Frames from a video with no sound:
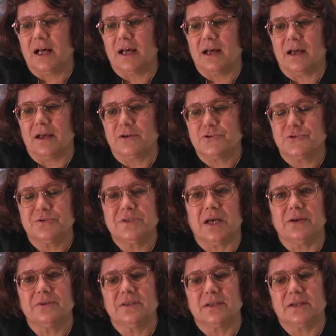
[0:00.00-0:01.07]
Xu
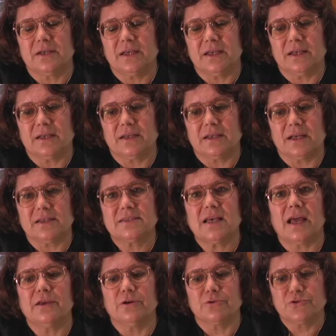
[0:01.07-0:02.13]
Caode and
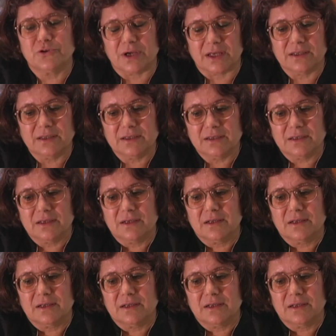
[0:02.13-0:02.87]
Cai Youquan,